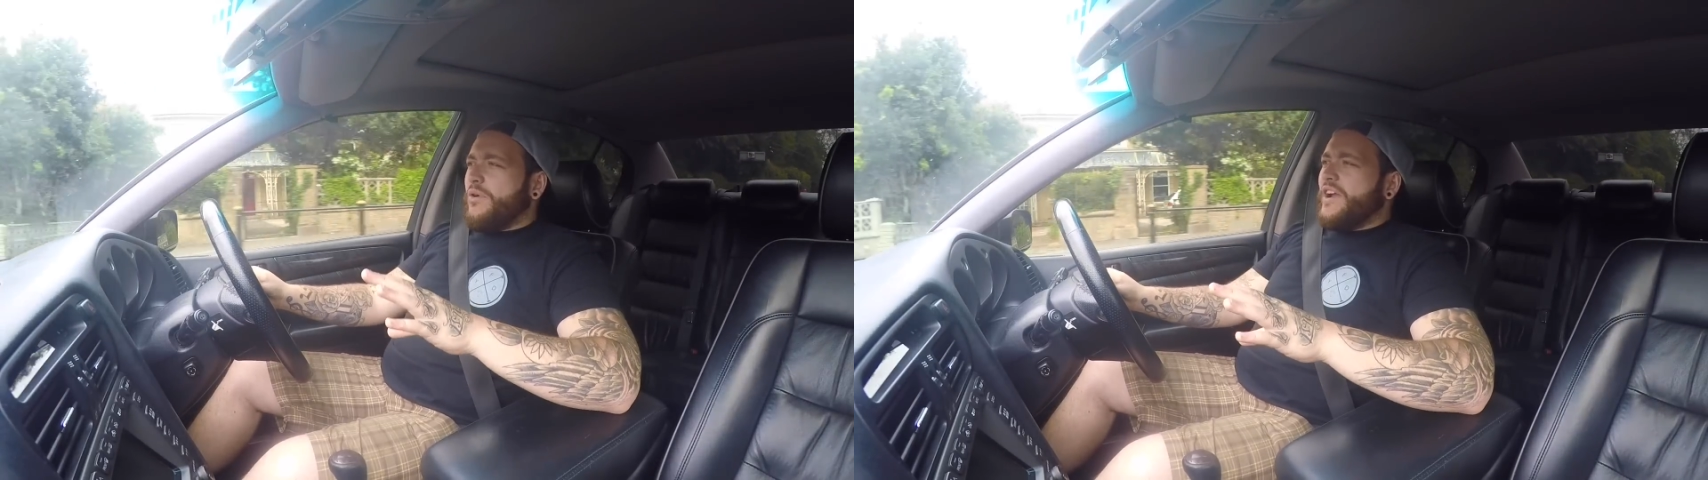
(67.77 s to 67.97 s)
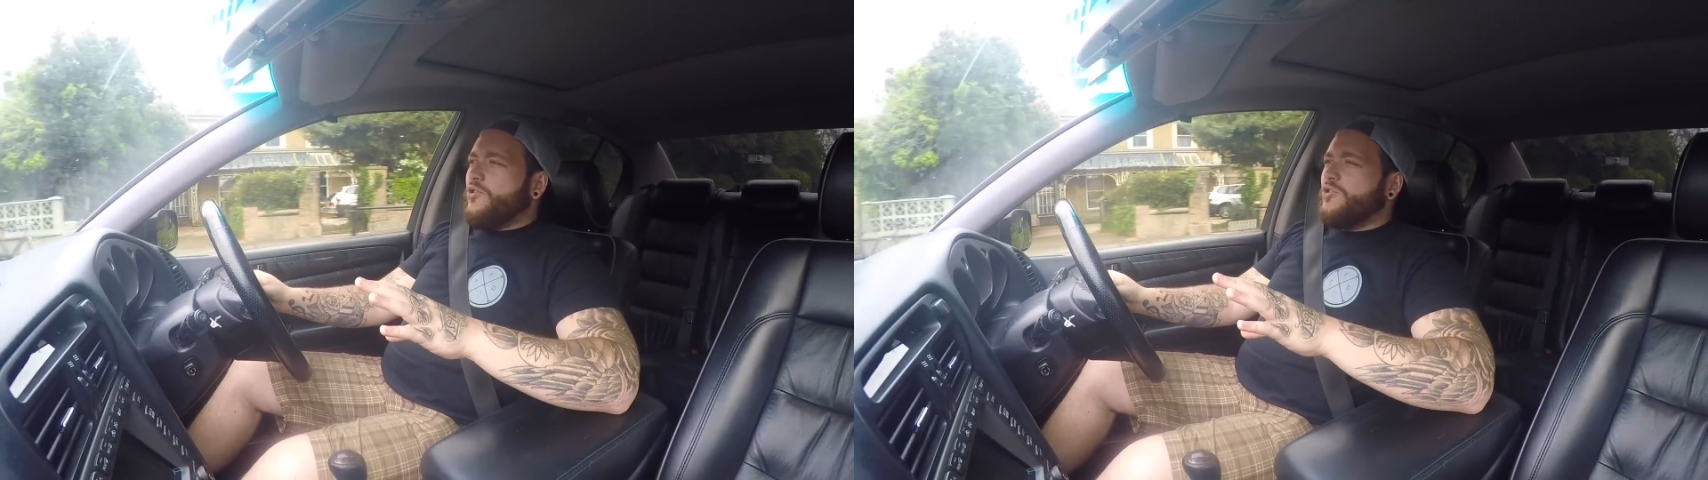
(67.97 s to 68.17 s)
of
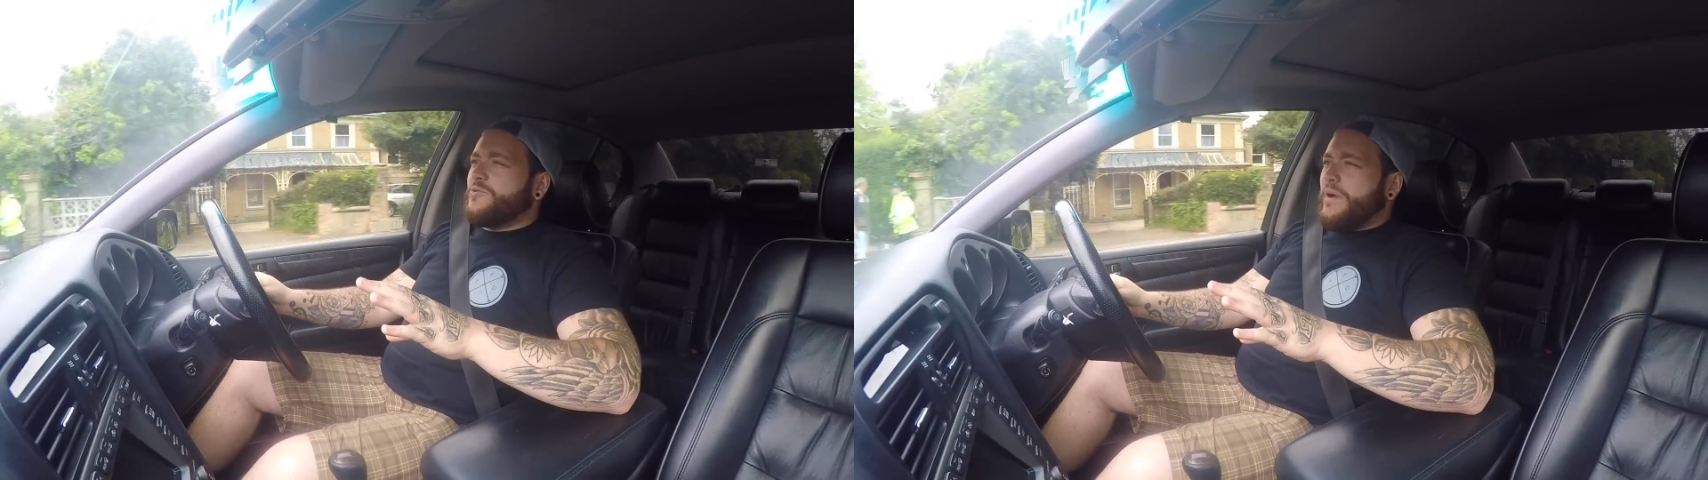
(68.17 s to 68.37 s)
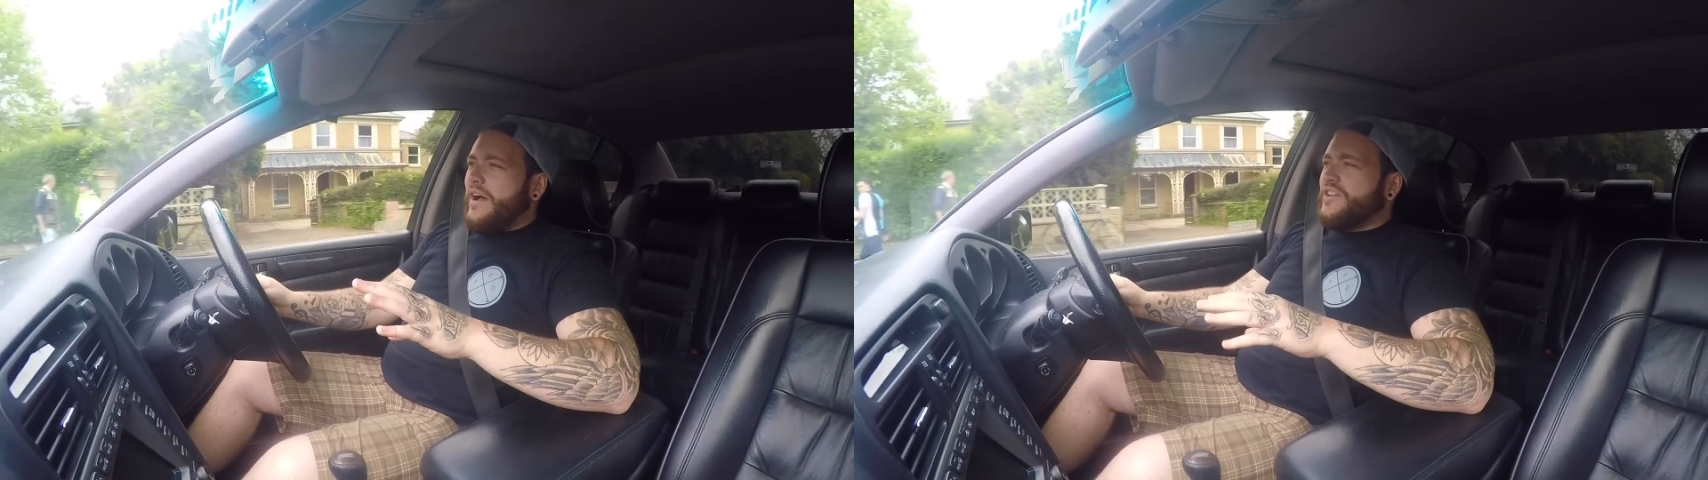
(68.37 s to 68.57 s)
brake
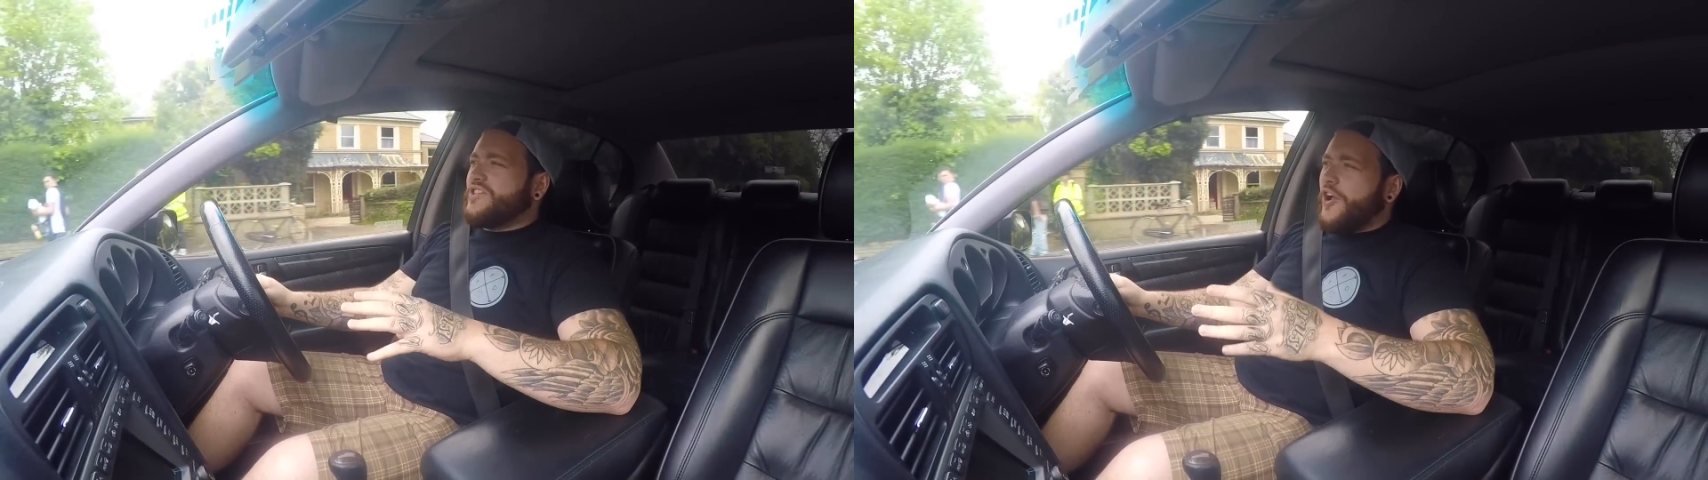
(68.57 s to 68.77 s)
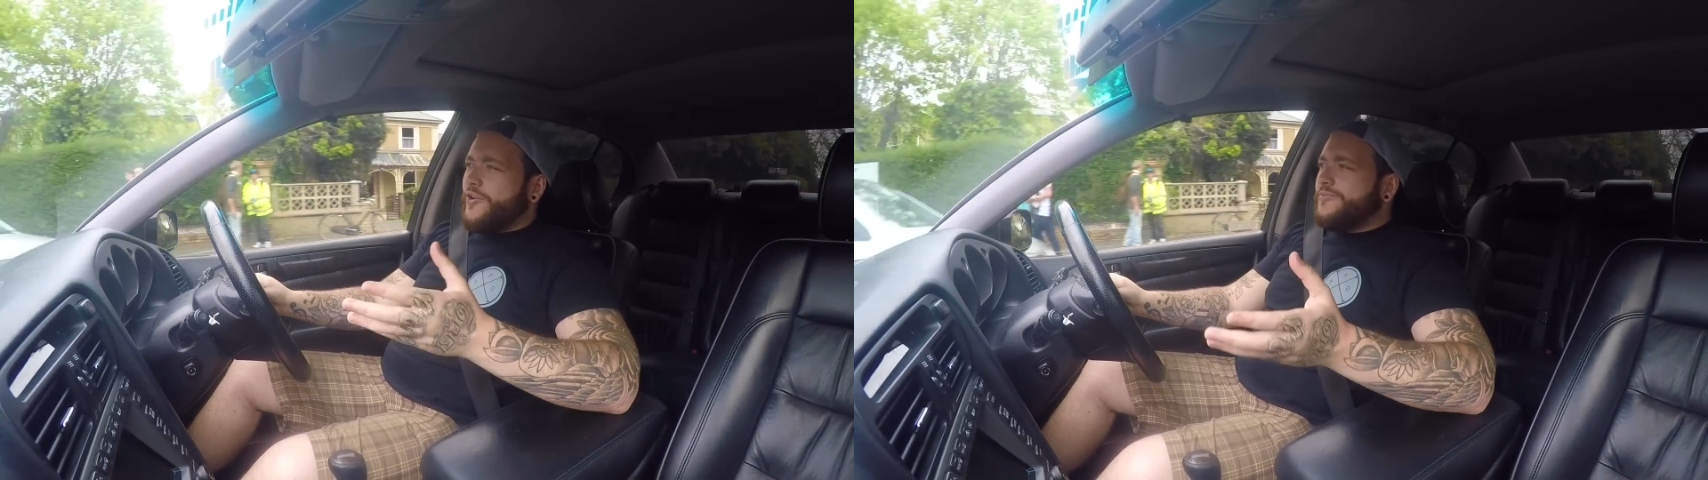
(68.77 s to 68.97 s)
horsepower,
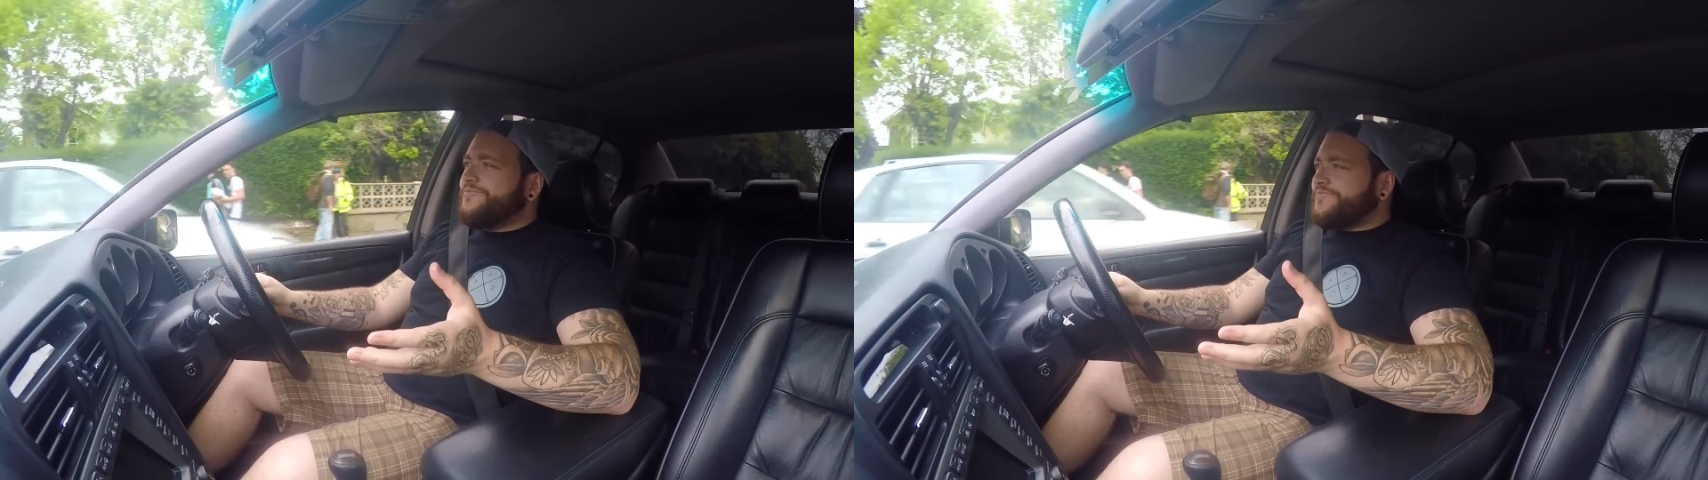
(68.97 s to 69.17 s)
so